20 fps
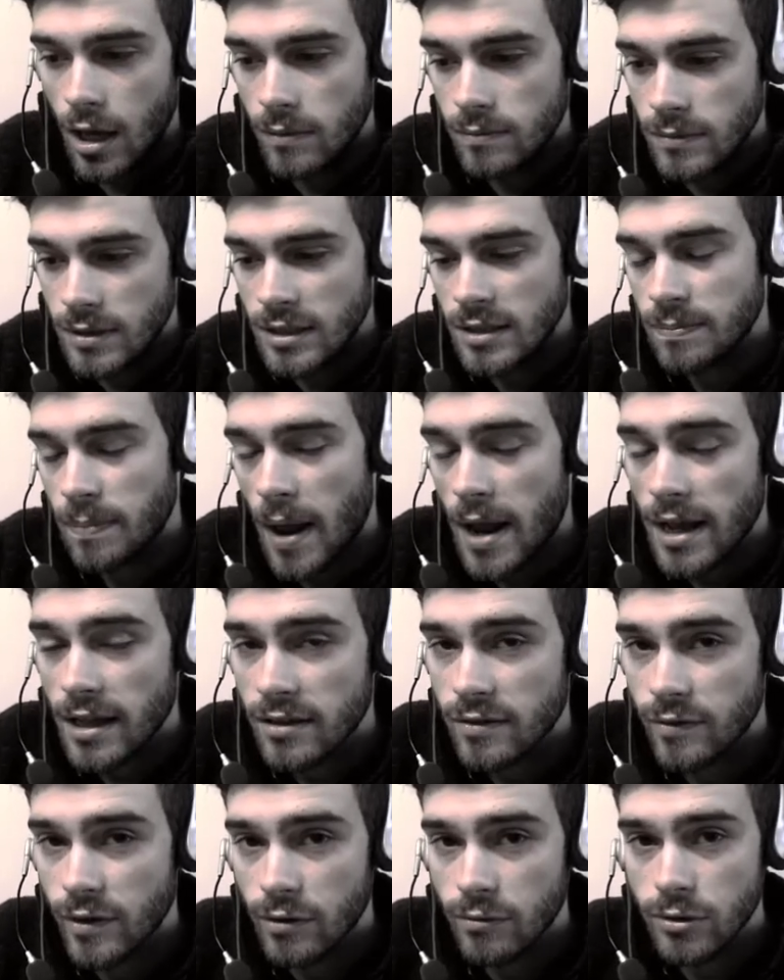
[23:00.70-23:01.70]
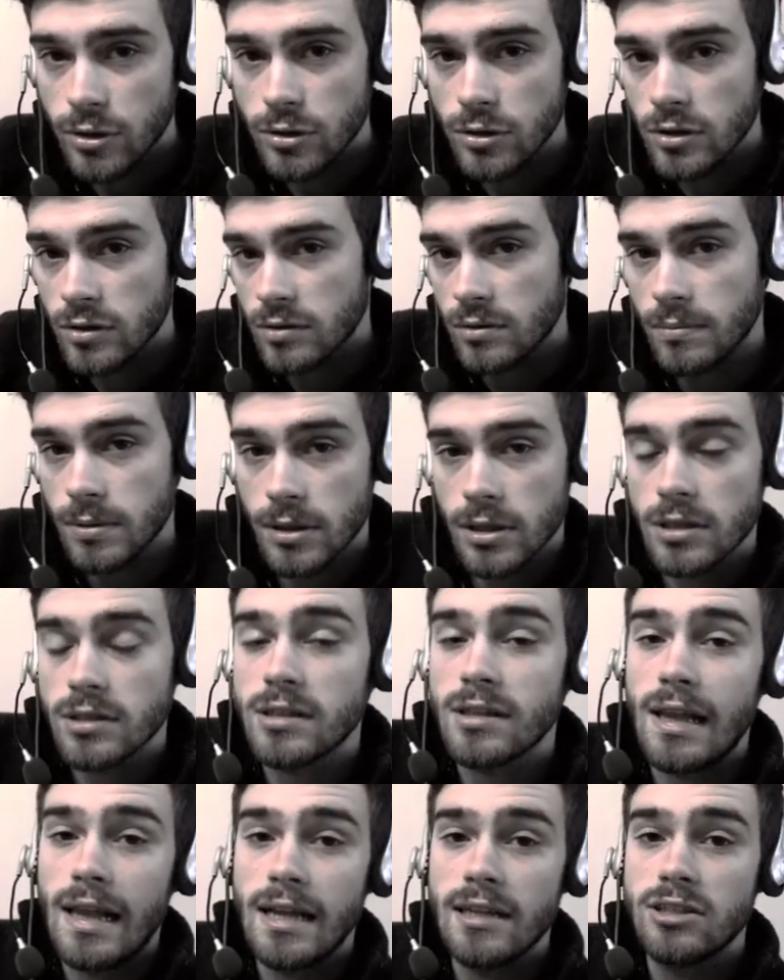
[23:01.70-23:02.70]
This pack is very useful because
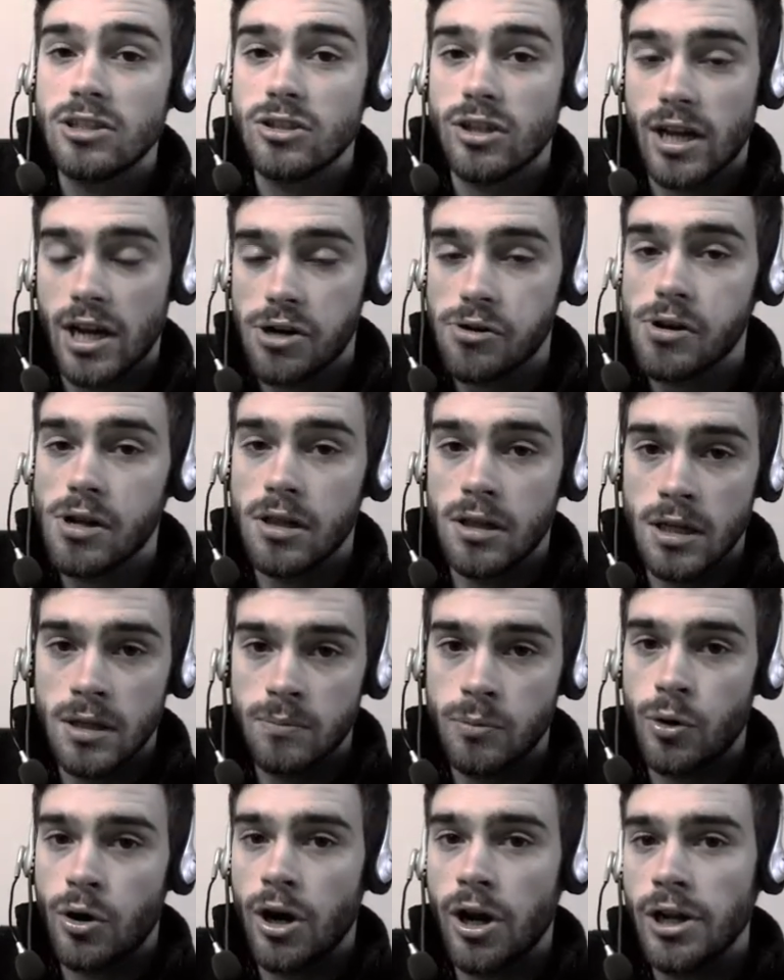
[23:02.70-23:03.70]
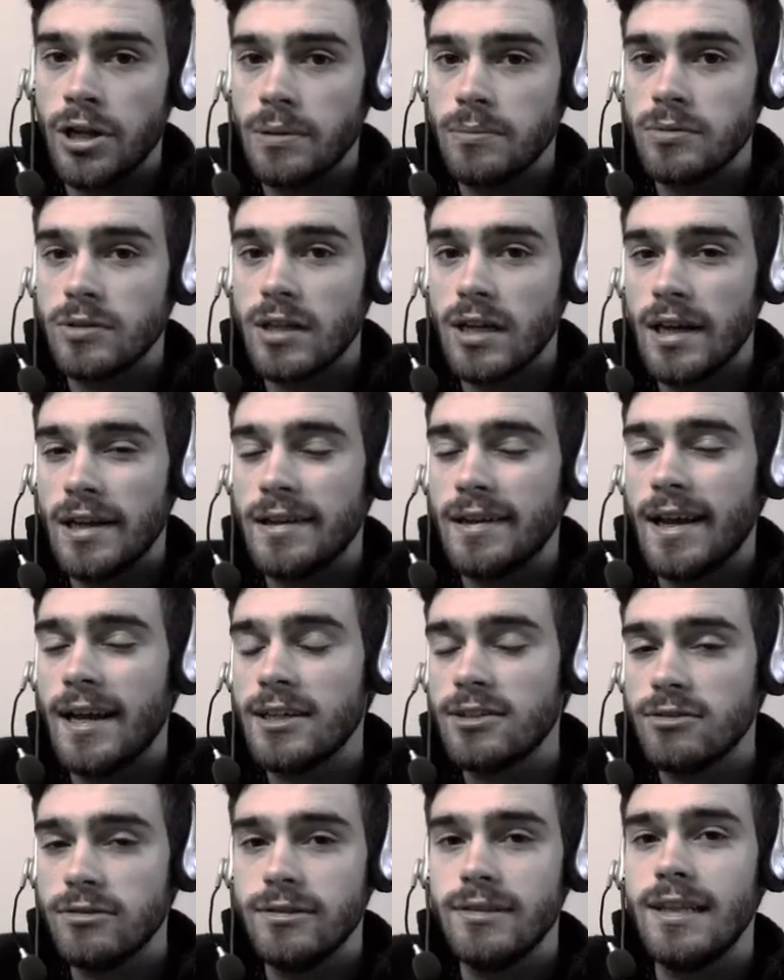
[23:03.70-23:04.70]
it lets you carry a lot more items and it
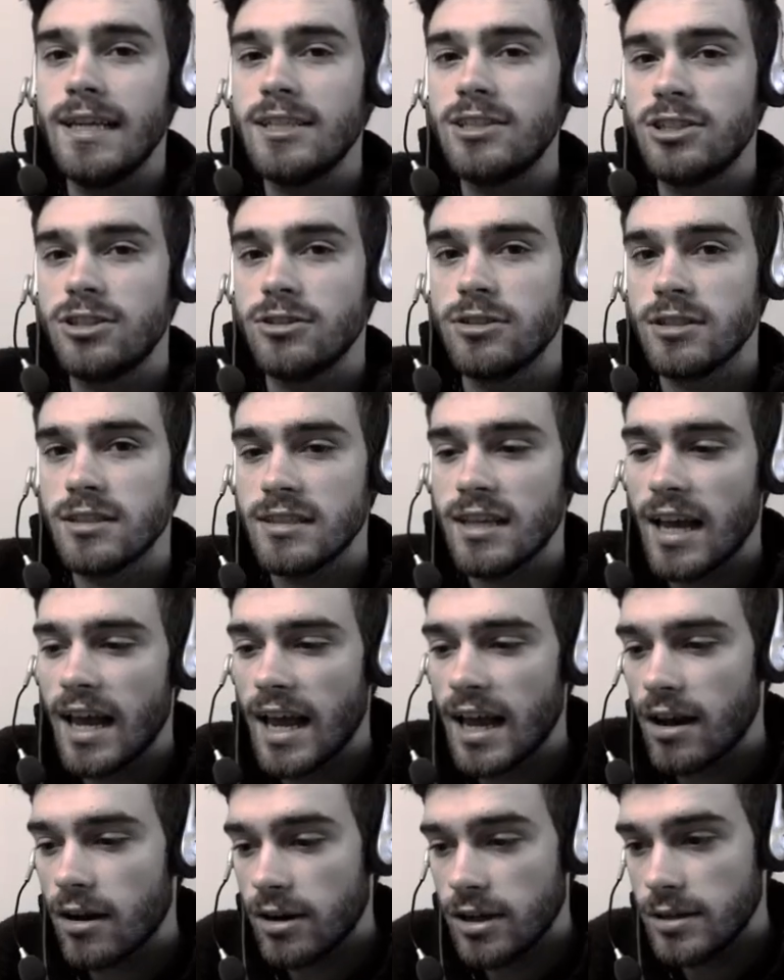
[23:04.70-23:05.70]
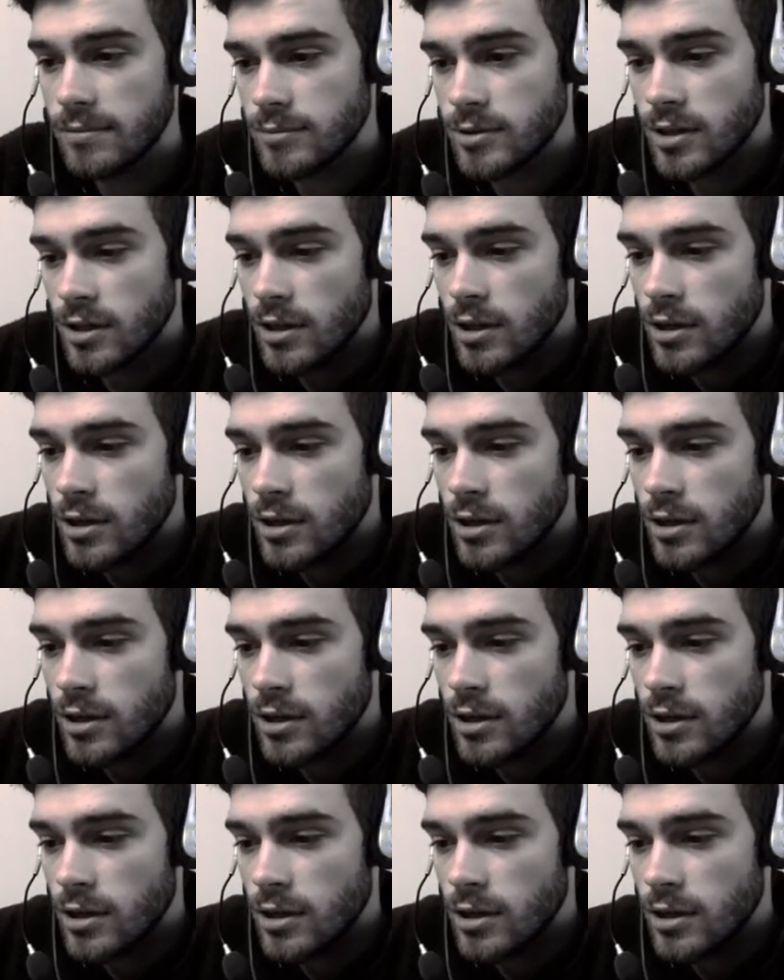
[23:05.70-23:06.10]
actually lets you stack items.